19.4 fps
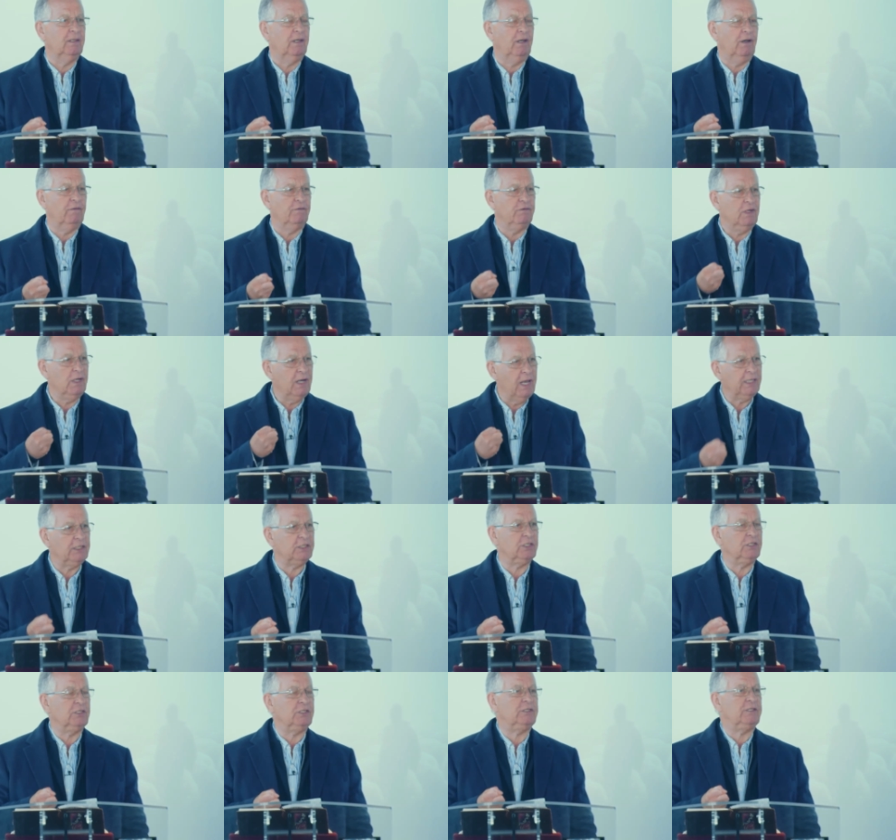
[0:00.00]
of
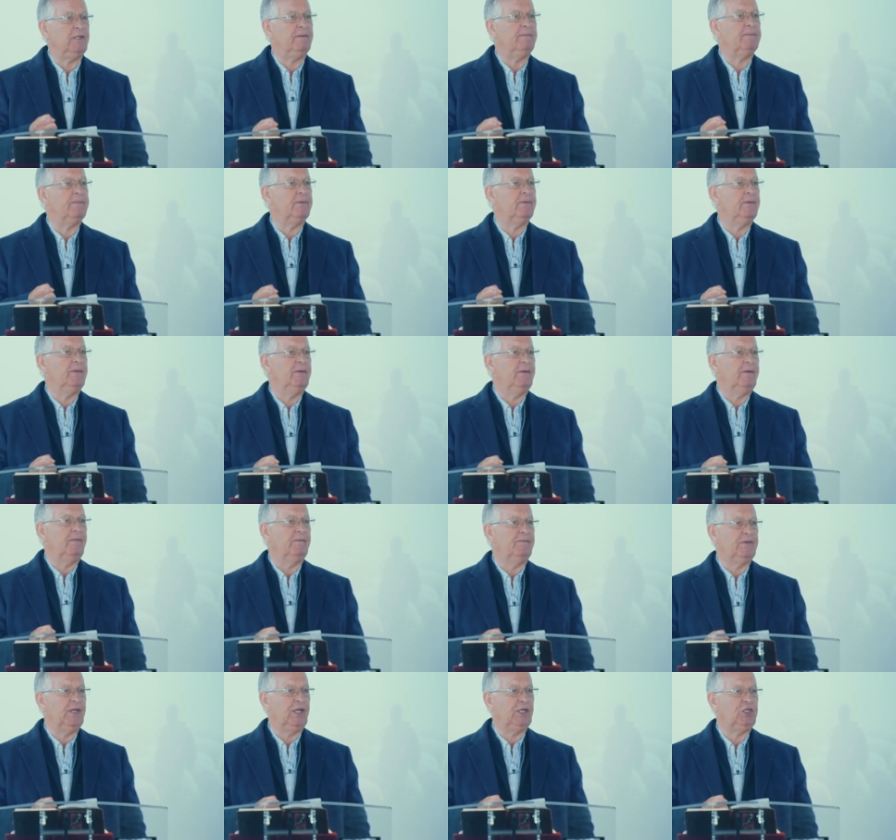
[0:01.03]
relationship
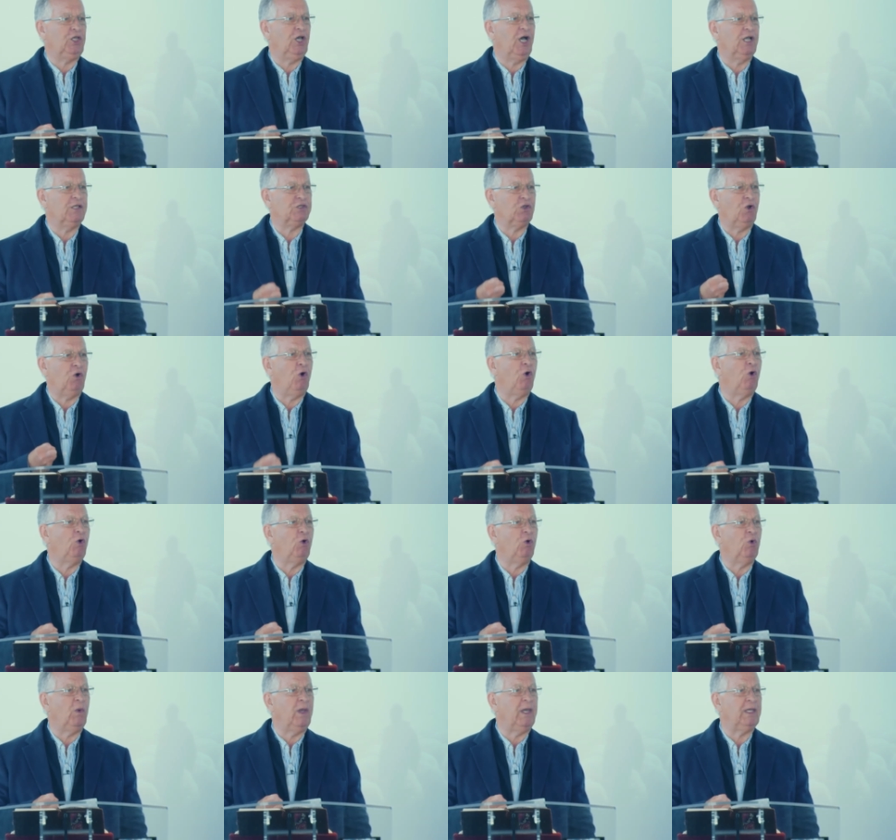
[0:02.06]
that God's
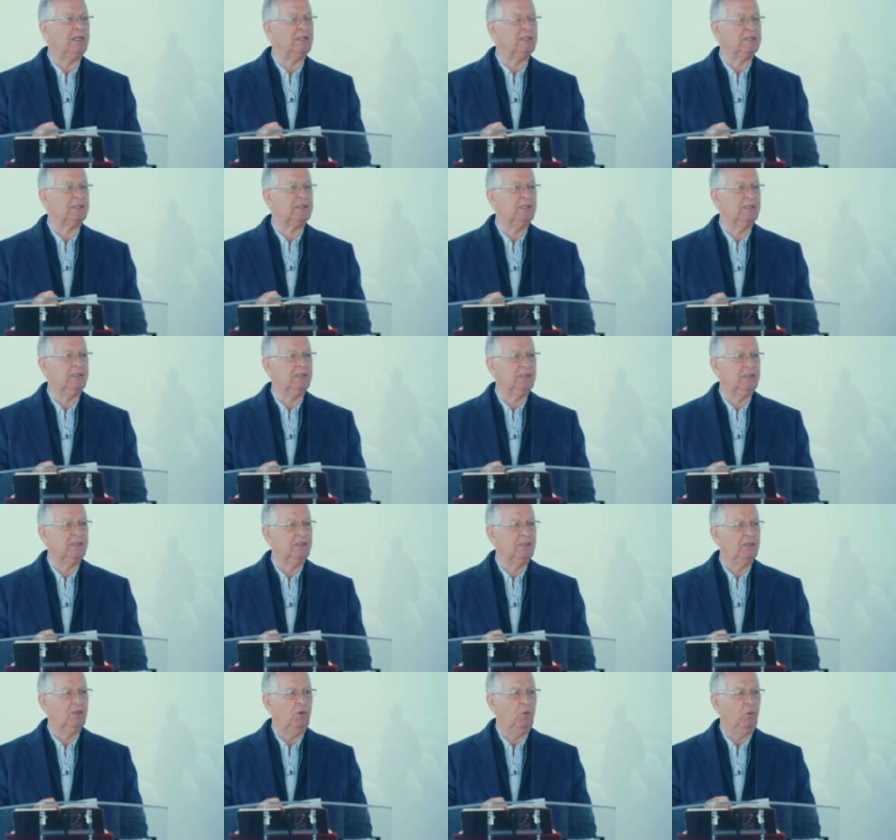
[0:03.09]
always
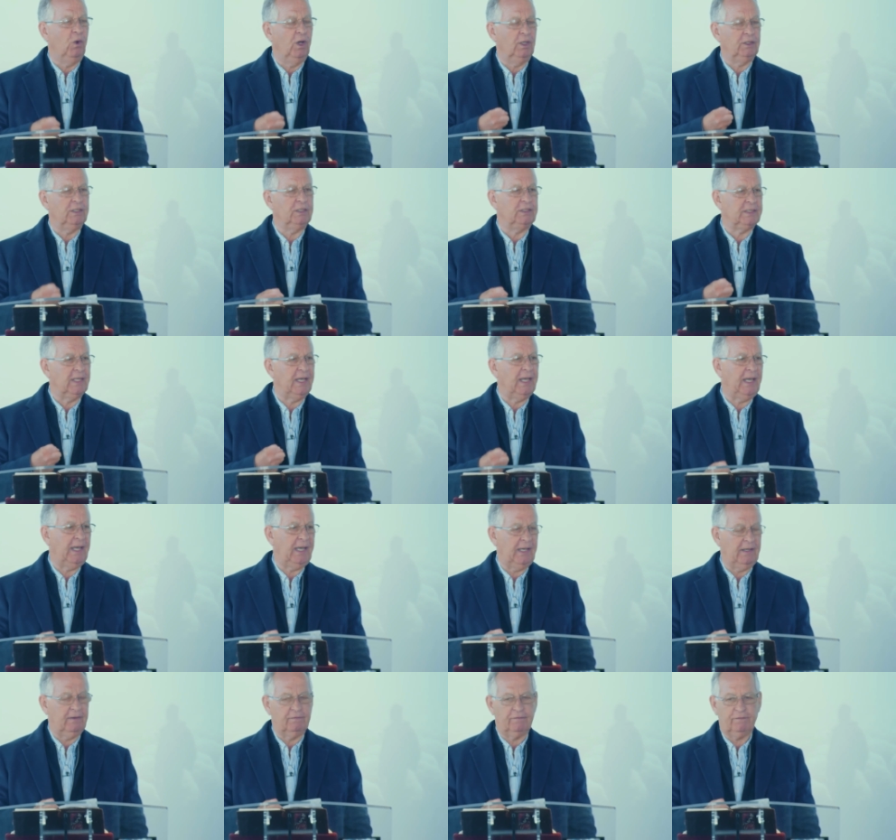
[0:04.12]
wanted to
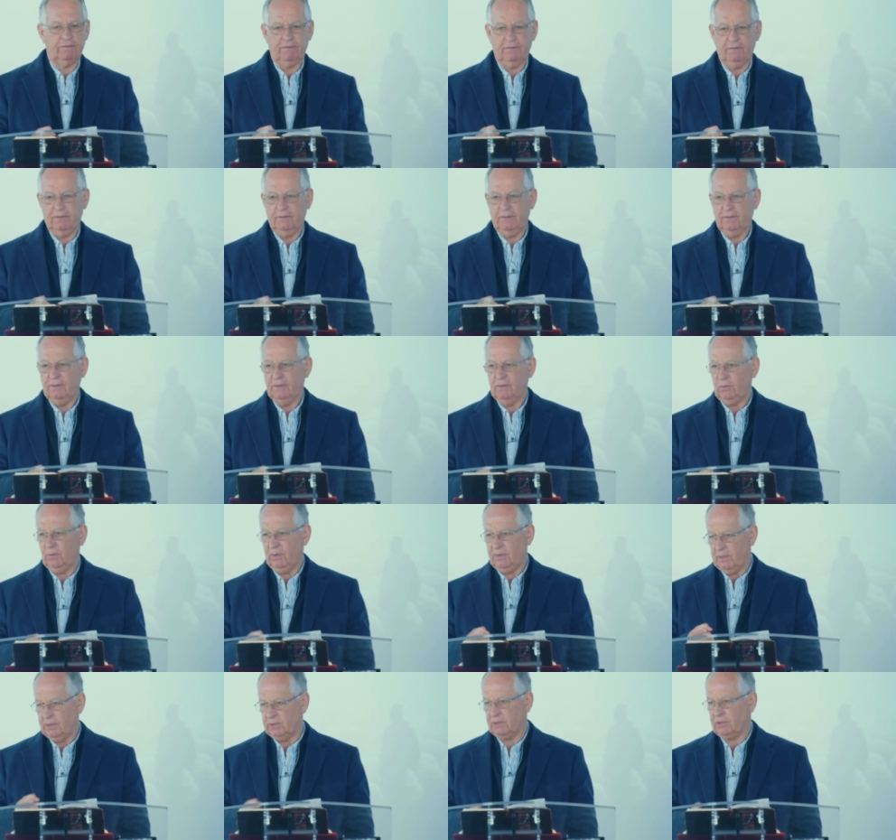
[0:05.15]
have
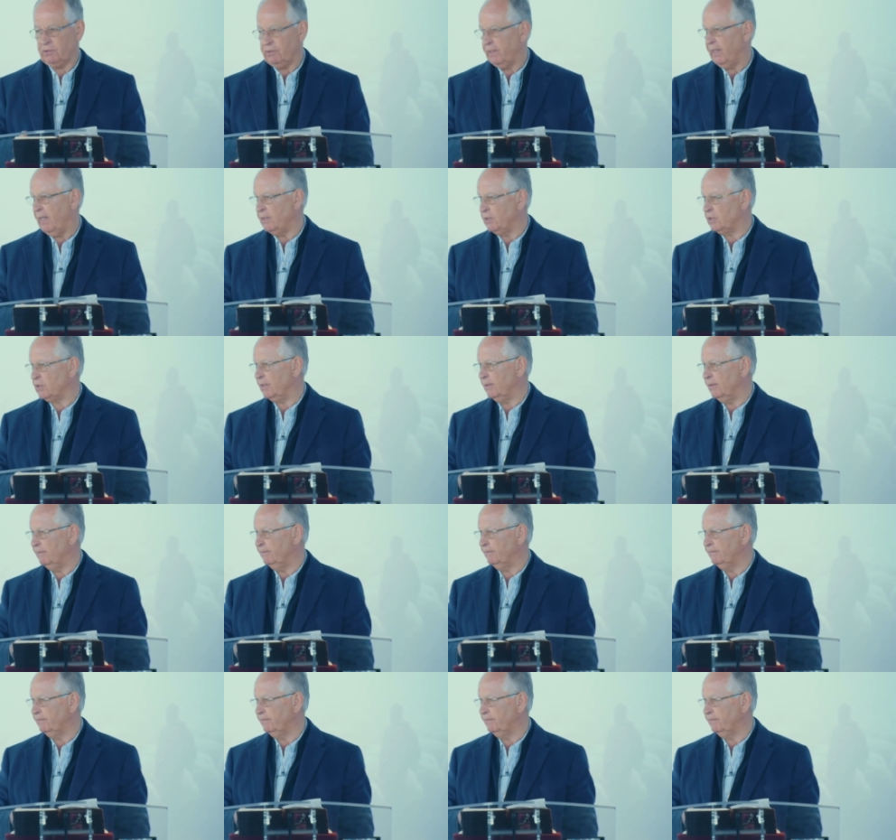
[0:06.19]
with His creation.